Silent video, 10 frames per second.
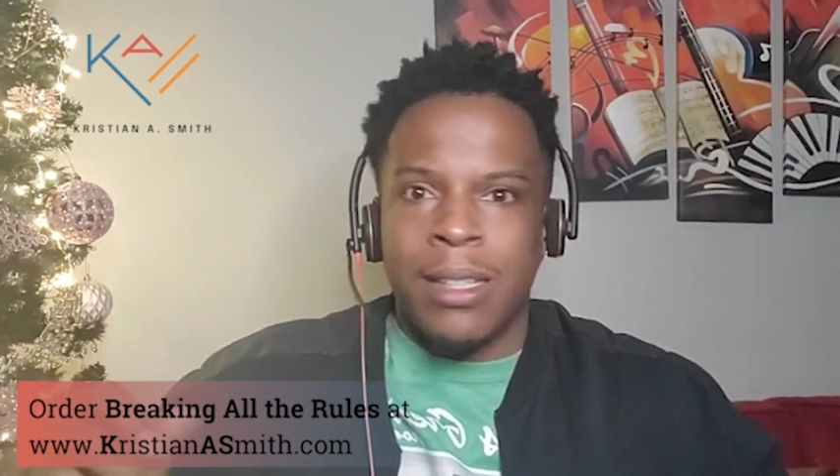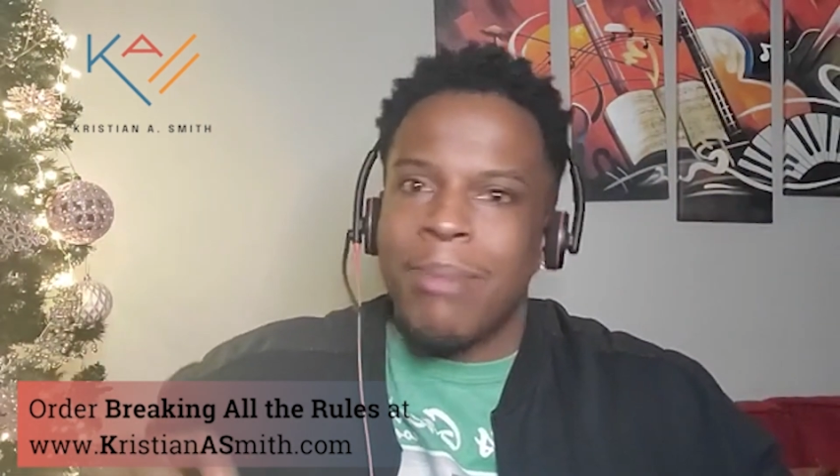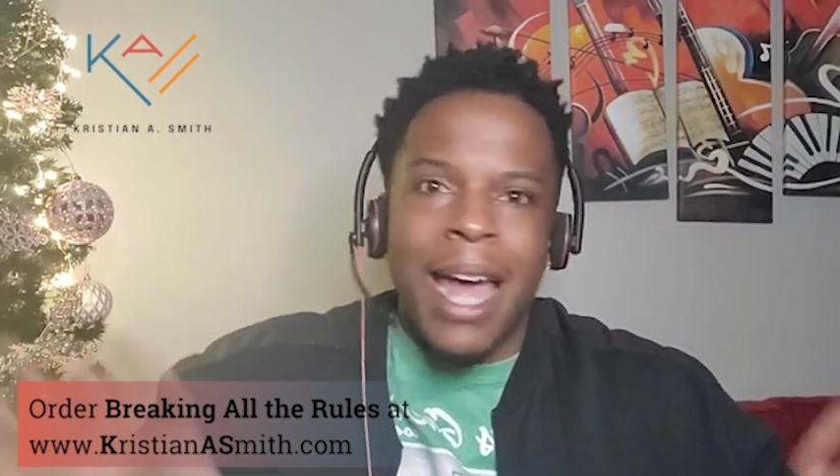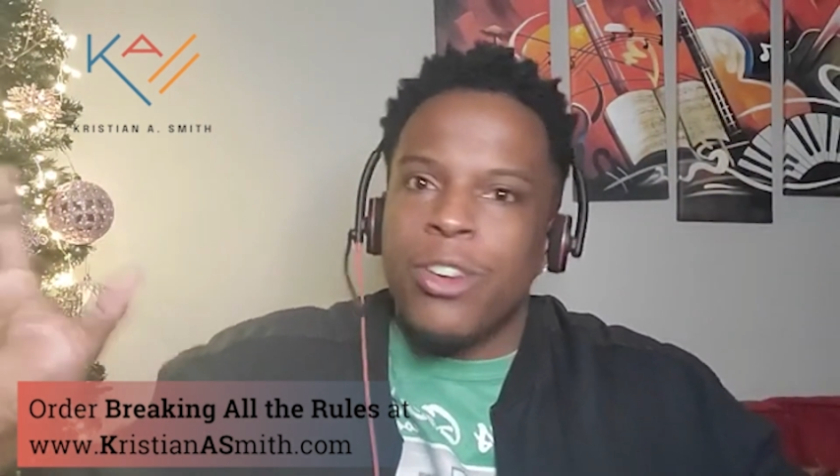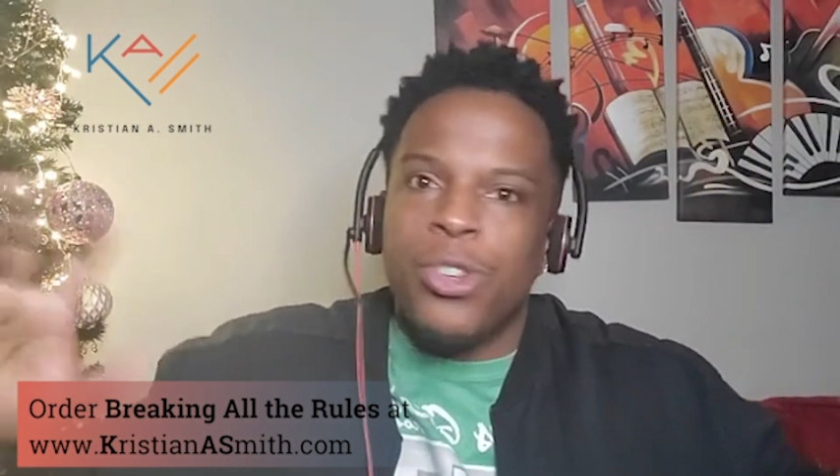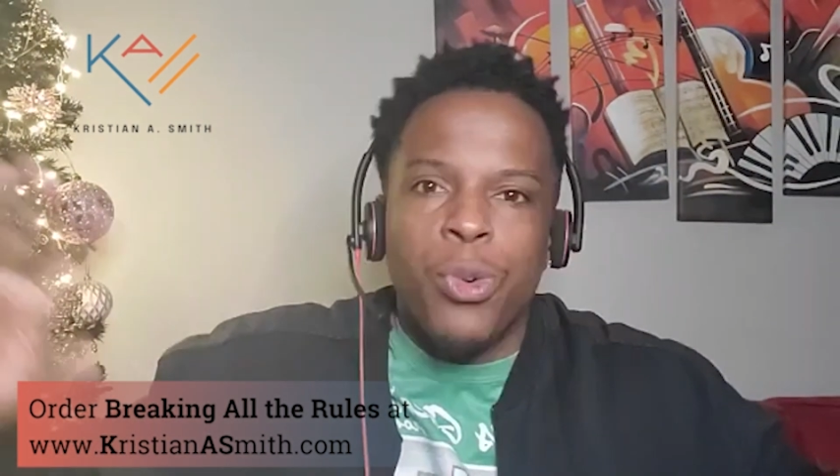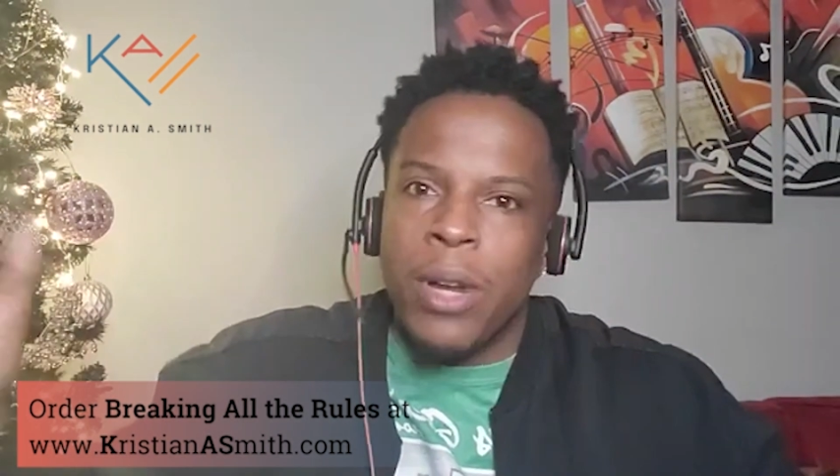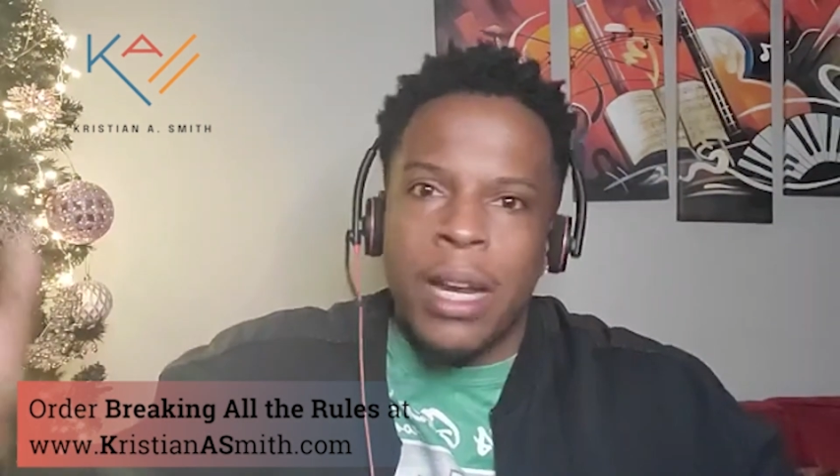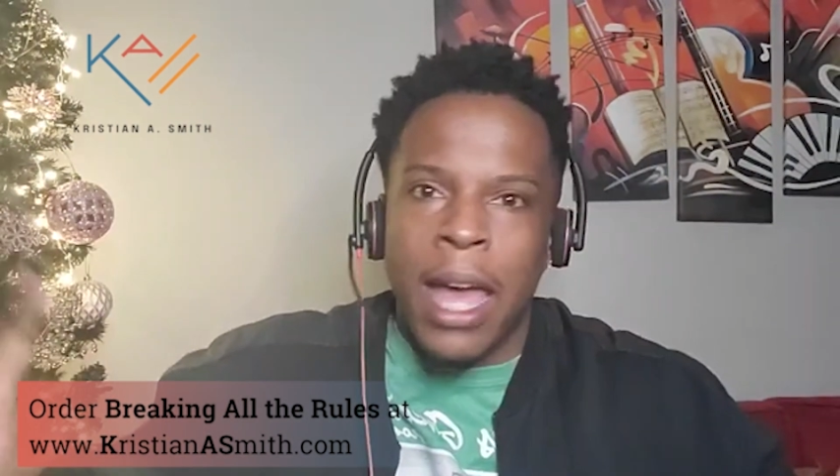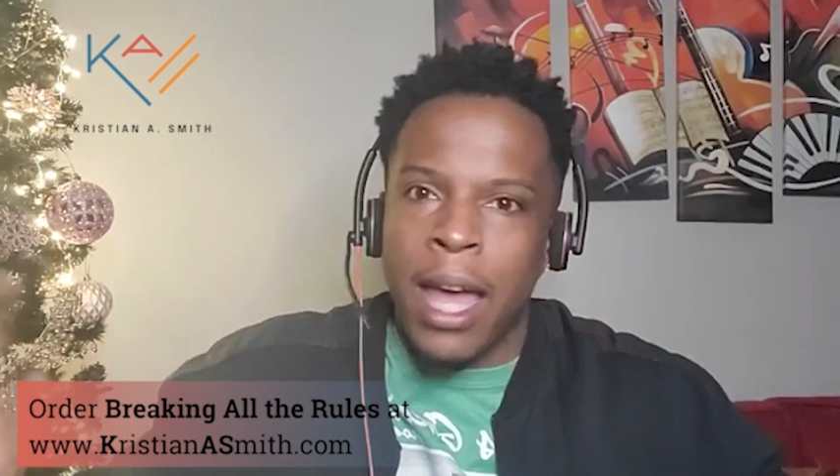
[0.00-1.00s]
I'm not
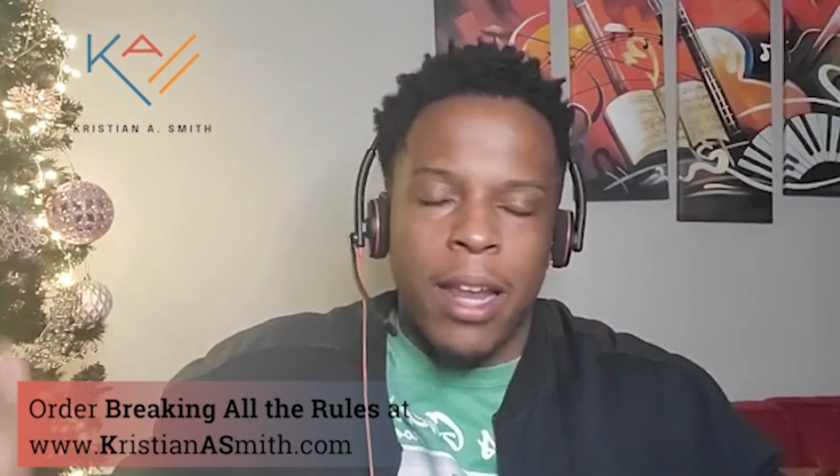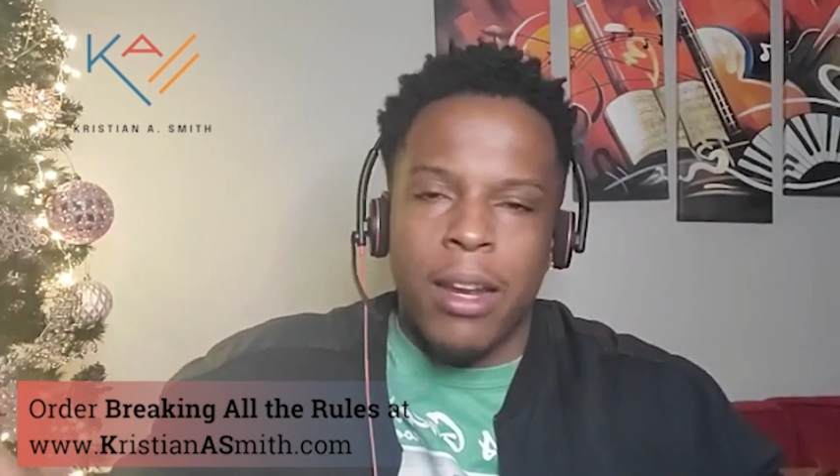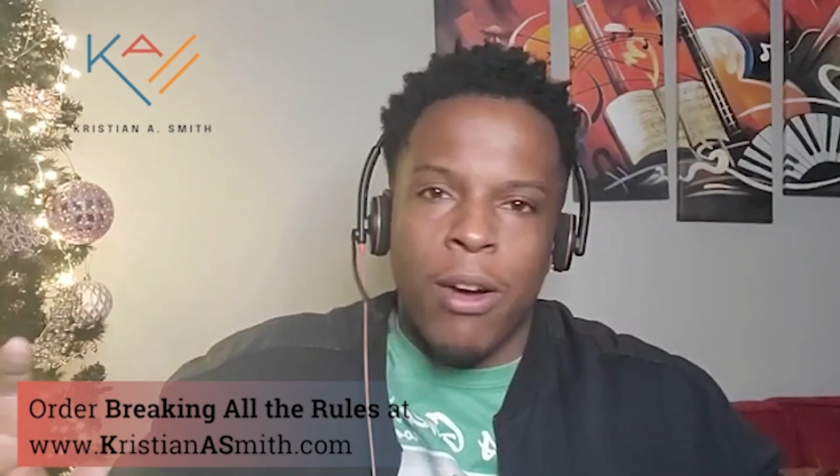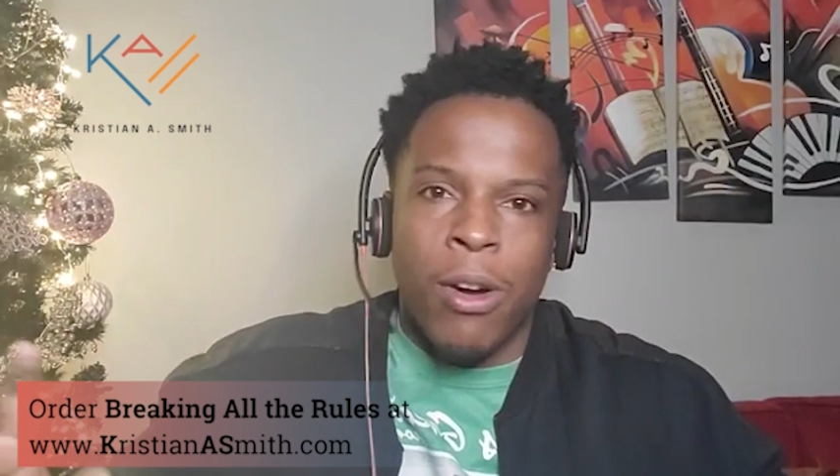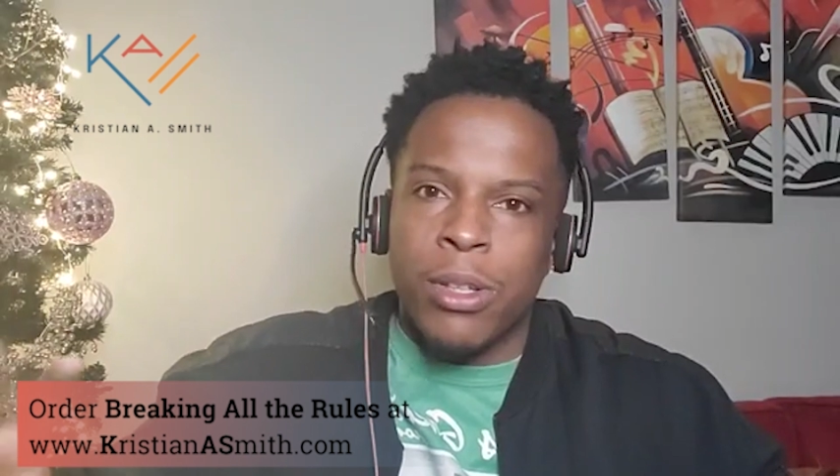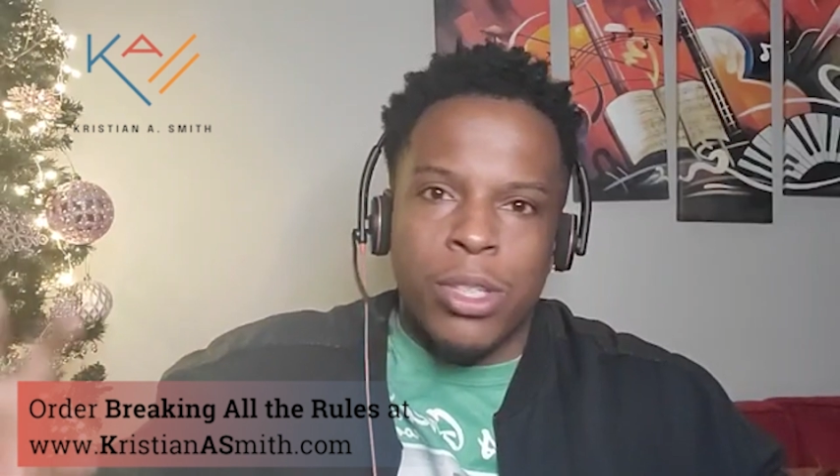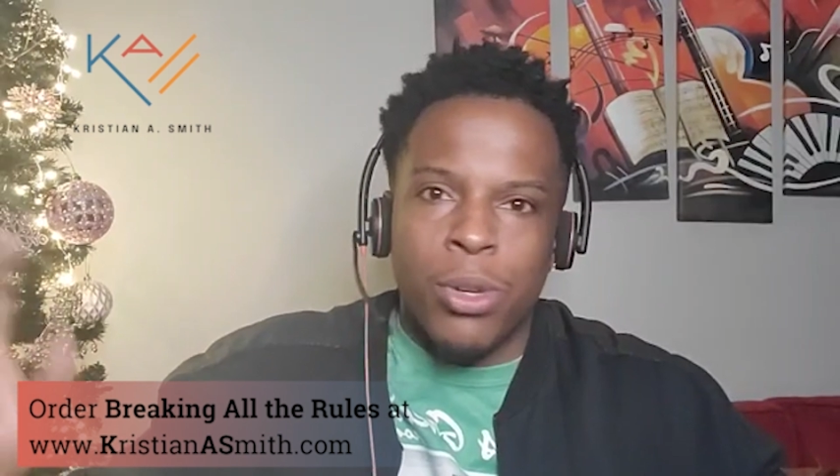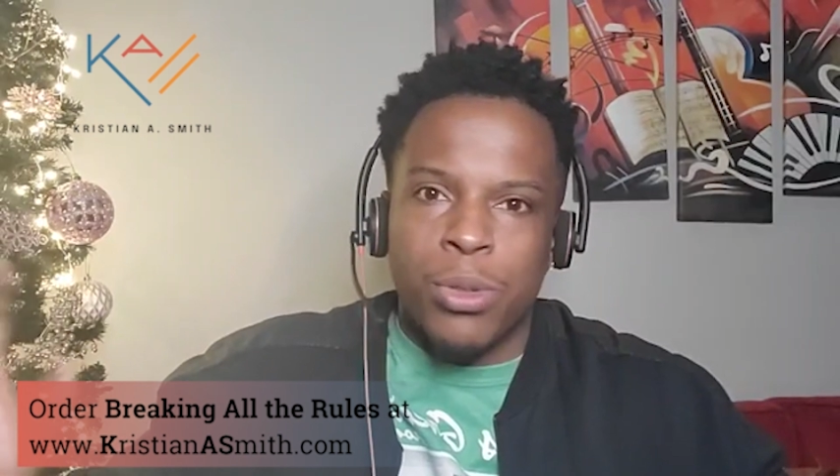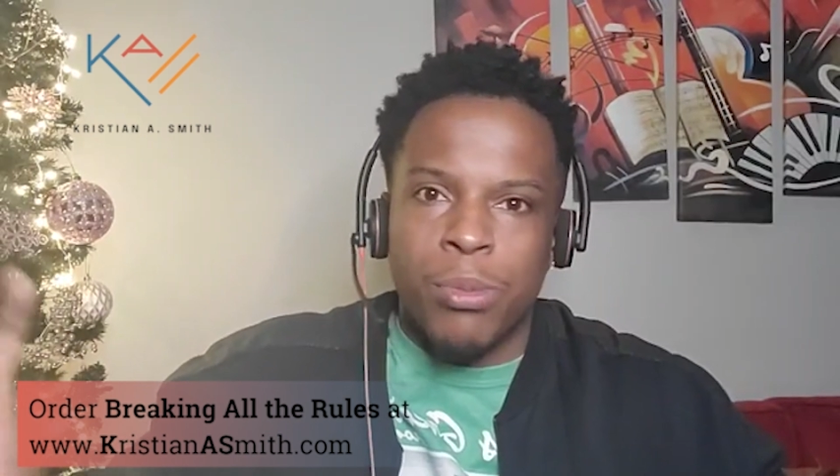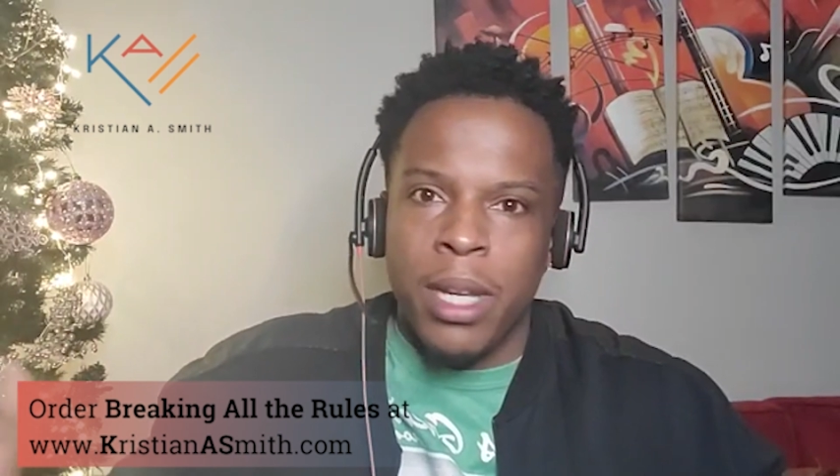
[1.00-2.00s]
doing that on
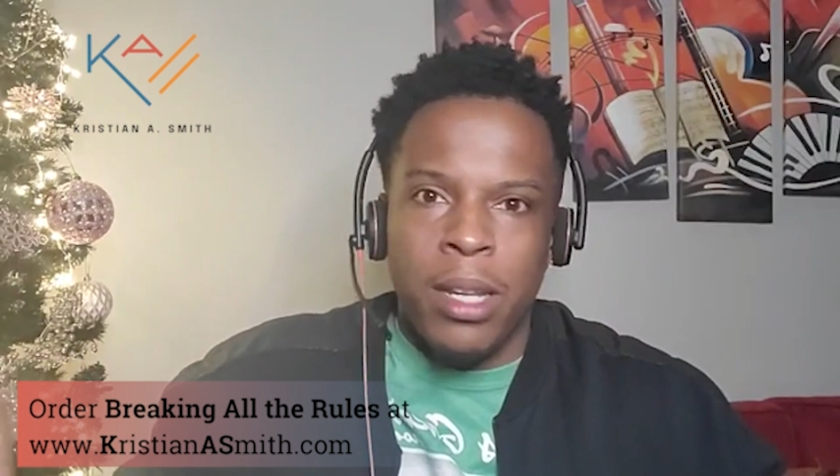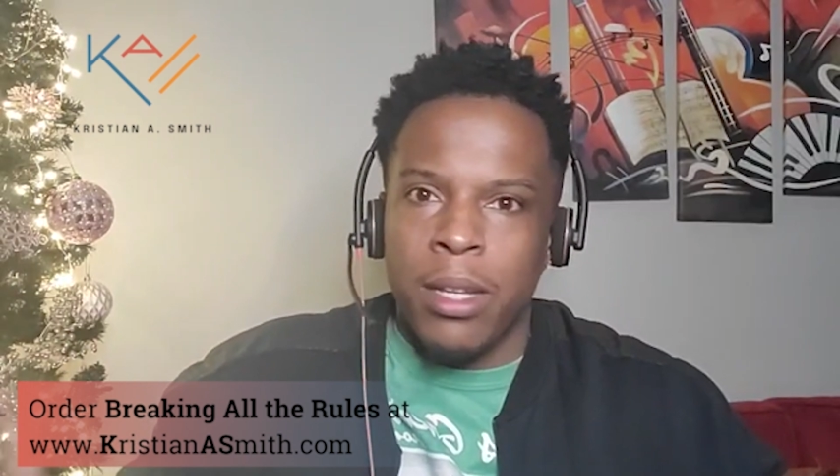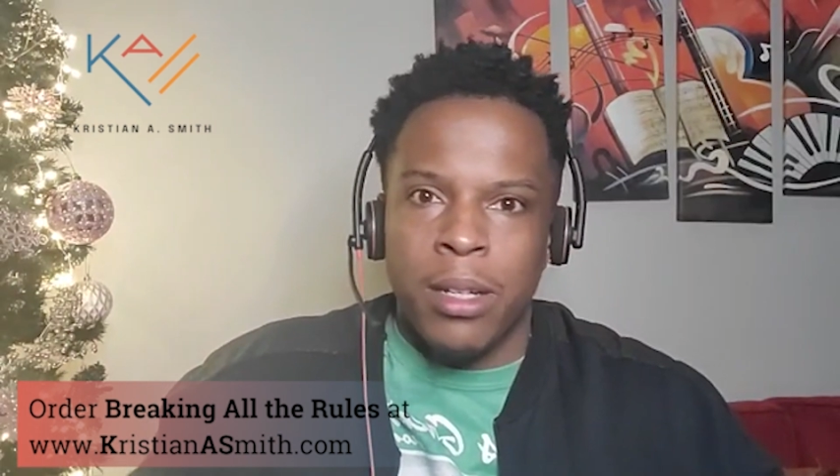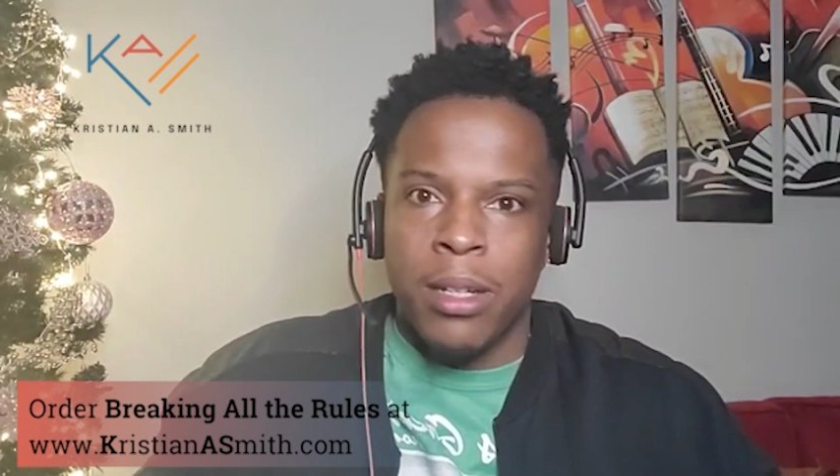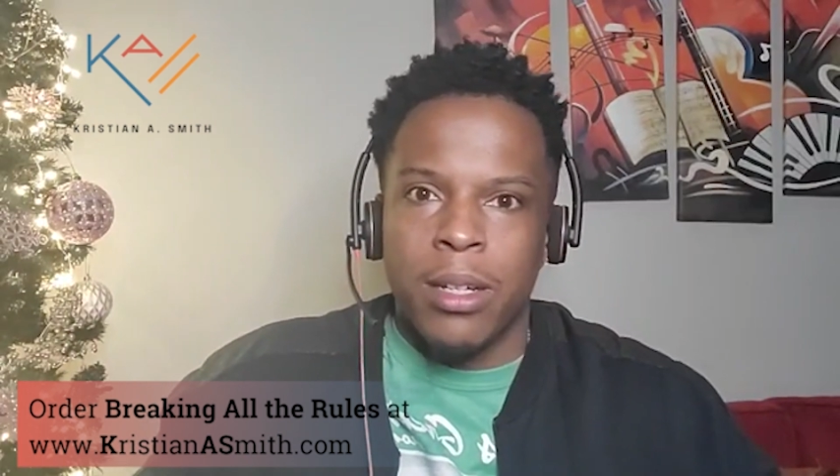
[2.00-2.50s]
social media